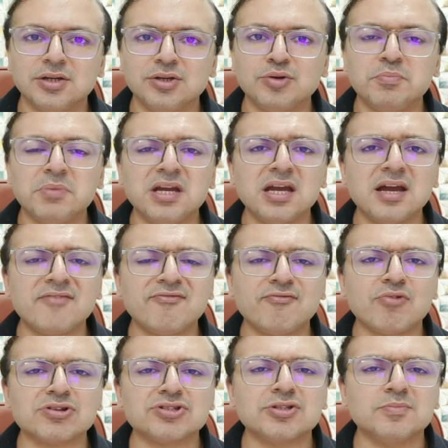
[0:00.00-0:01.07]
You may have
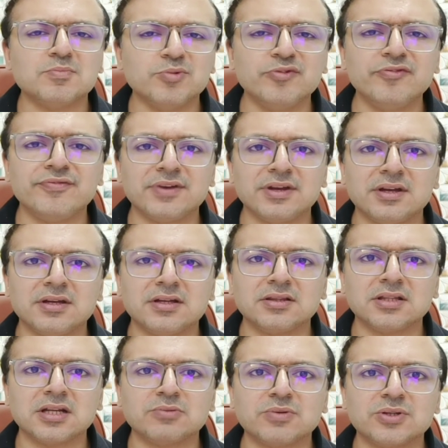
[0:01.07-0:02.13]
watched a movie
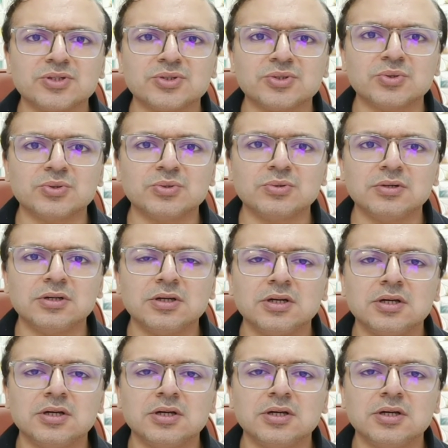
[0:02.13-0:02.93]
that was so